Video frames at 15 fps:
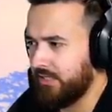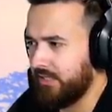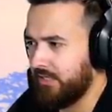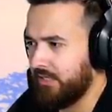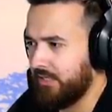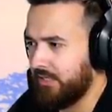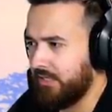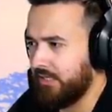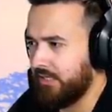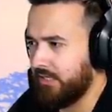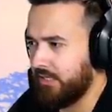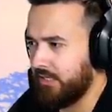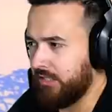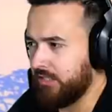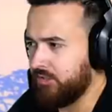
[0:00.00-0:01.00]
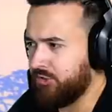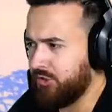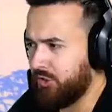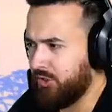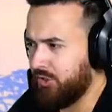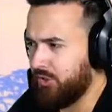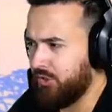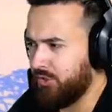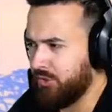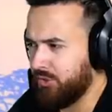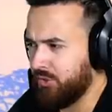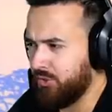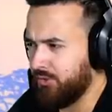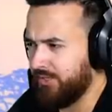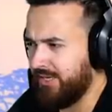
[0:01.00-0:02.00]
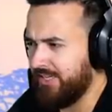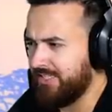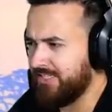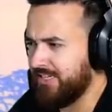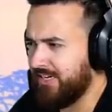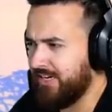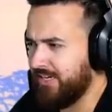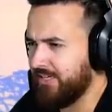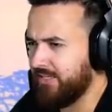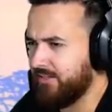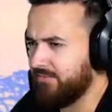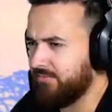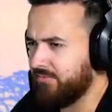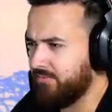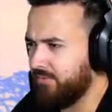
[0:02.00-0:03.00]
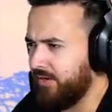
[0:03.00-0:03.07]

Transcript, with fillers: Uh, so that's kind of,